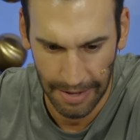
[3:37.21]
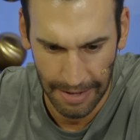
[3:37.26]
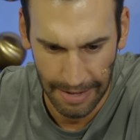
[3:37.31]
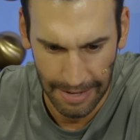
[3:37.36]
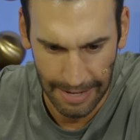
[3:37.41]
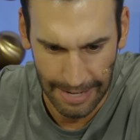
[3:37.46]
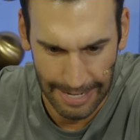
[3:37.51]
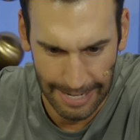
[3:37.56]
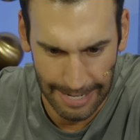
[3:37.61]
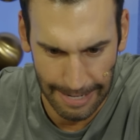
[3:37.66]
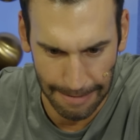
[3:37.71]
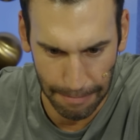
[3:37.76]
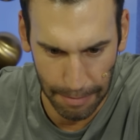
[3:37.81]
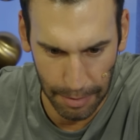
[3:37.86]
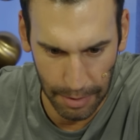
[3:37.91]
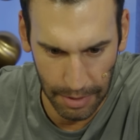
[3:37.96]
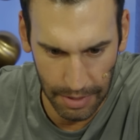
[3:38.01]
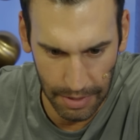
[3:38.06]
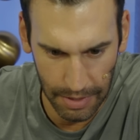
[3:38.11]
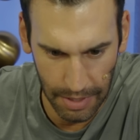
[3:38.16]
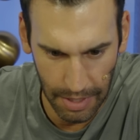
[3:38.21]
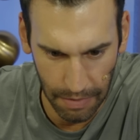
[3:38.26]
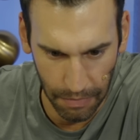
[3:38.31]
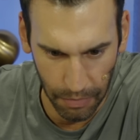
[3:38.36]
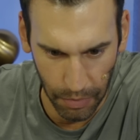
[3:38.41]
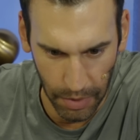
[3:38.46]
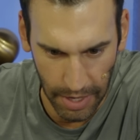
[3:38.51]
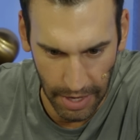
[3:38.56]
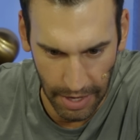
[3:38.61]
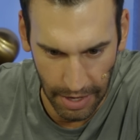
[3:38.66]
Let's see if
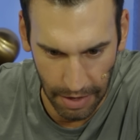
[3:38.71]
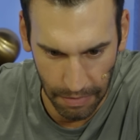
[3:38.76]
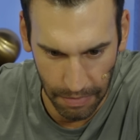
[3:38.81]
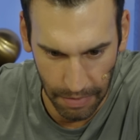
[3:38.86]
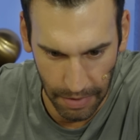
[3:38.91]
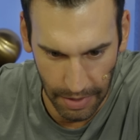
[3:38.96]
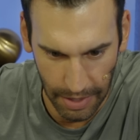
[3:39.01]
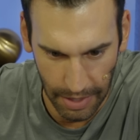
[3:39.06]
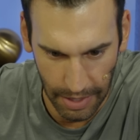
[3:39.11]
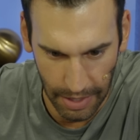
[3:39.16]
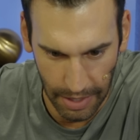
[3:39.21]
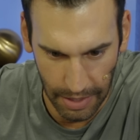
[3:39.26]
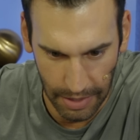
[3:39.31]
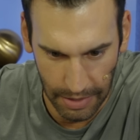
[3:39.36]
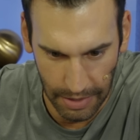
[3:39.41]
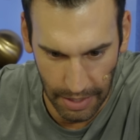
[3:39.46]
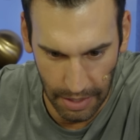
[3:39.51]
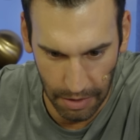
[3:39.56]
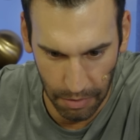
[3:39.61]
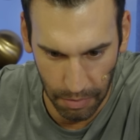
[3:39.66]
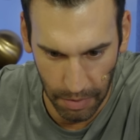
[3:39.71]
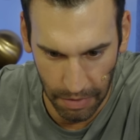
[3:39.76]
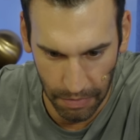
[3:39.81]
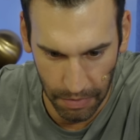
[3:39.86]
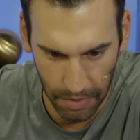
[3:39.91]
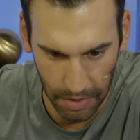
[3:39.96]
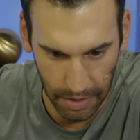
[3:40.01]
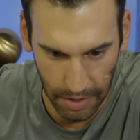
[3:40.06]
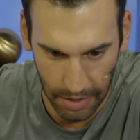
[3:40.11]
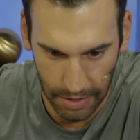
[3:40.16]
we have data
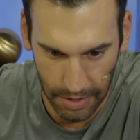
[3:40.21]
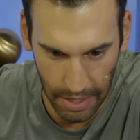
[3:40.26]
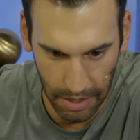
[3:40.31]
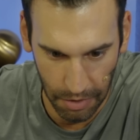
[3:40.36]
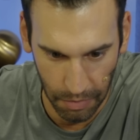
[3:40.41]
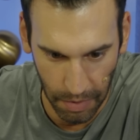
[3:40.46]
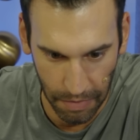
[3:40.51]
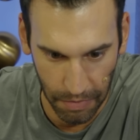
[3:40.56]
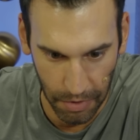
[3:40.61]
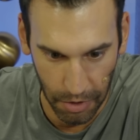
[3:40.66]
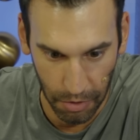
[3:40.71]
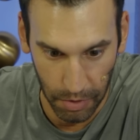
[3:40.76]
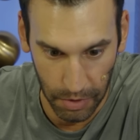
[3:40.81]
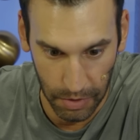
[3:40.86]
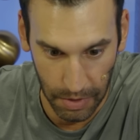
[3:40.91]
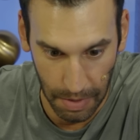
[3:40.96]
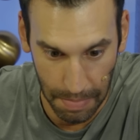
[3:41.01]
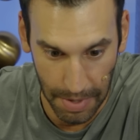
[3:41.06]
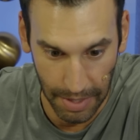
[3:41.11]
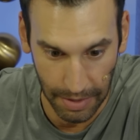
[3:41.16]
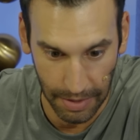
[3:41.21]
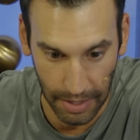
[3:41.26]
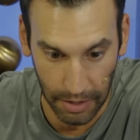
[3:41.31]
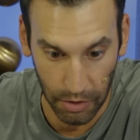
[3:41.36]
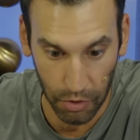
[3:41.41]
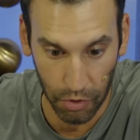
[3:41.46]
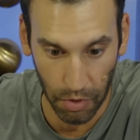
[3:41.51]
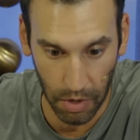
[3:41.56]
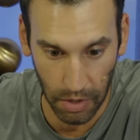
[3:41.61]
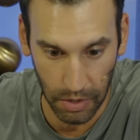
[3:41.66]
revenue. The data revenue is the big thing.
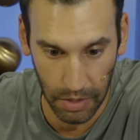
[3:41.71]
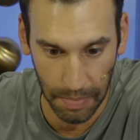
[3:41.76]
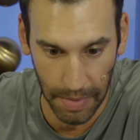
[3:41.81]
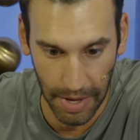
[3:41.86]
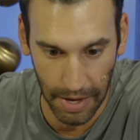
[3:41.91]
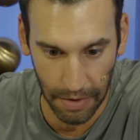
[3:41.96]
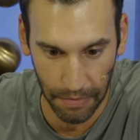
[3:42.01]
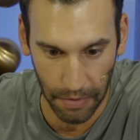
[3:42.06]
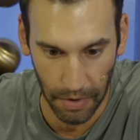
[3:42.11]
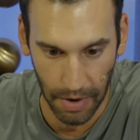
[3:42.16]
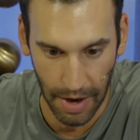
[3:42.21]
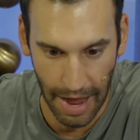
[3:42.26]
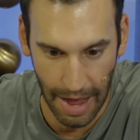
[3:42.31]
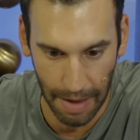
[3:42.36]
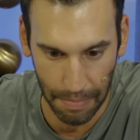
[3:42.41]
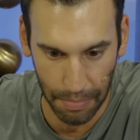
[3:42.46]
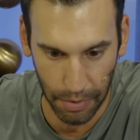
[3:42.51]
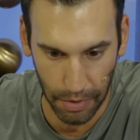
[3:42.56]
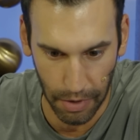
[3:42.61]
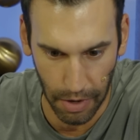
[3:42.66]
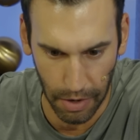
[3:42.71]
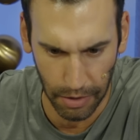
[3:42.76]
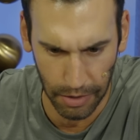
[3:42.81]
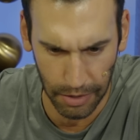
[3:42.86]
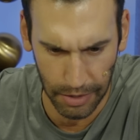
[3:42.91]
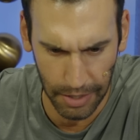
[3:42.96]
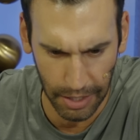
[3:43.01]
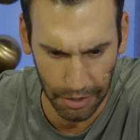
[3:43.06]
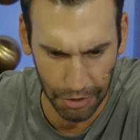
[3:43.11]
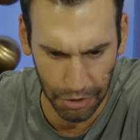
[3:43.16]
Strong demand for Hopper
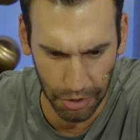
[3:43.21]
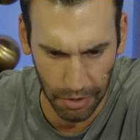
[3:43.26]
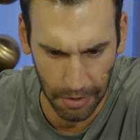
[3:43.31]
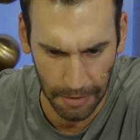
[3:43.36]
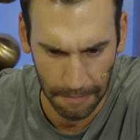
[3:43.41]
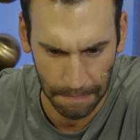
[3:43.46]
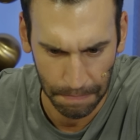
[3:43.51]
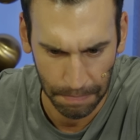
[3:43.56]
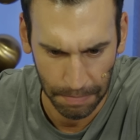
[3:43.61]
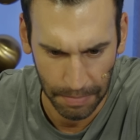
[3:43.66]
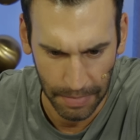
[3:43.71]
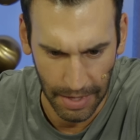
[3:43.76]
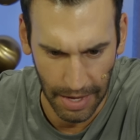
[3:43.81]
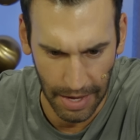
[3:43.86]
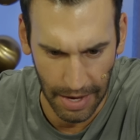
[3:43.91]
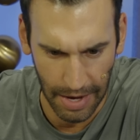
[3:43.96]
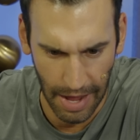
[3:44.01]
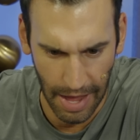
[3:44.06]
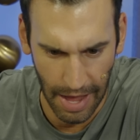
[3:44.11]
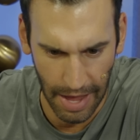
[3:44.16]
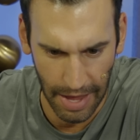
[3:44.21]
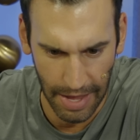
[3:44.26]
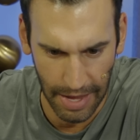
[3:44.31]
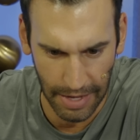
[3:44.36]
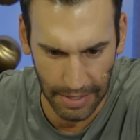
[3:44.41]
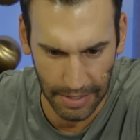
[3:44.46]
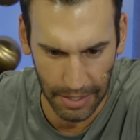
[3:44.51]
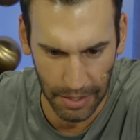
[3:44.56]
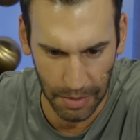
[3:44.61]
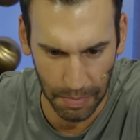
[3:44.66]
architecture and high
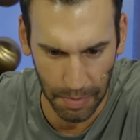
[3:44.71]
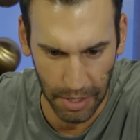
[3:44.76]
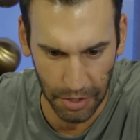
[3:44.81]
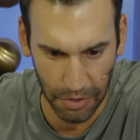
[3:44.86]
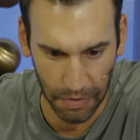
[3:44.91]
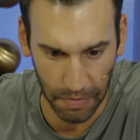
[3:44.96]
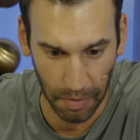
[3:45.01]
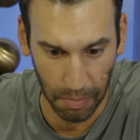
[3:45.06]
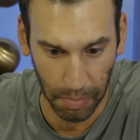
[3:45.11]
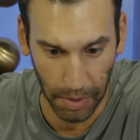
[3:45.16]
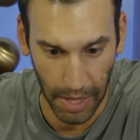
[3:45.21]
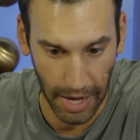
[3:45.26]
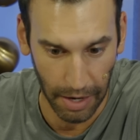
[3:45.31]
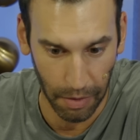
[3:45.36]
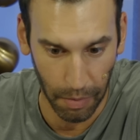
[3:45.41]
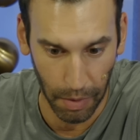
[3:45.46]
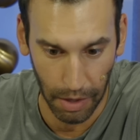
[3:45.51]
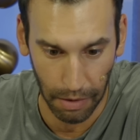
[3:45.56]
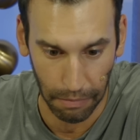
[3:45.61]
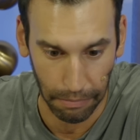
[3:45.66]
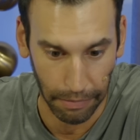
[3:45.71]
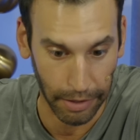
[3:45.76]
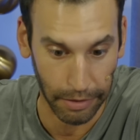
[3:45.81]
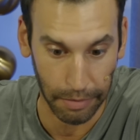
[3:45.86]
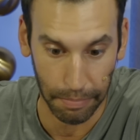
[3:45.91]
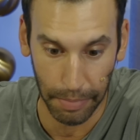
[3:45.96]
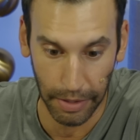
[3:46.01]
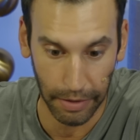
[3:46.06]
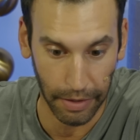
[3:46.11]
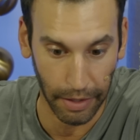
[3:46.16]
anticipation for Blackwell. That's a
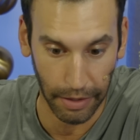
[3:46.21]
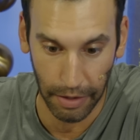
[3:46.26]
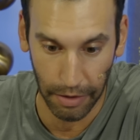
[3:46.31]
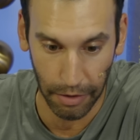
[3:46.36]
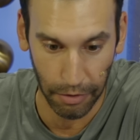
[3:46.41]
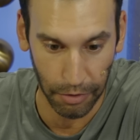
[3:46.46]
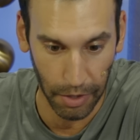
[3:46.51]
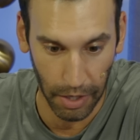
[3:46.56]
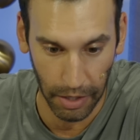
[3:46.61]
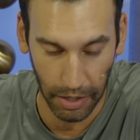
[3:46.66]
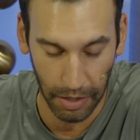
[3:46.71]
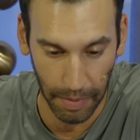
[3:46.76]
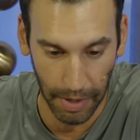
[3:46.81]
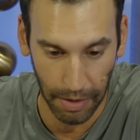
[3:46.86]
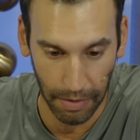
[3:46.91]
big thing that they're talking about.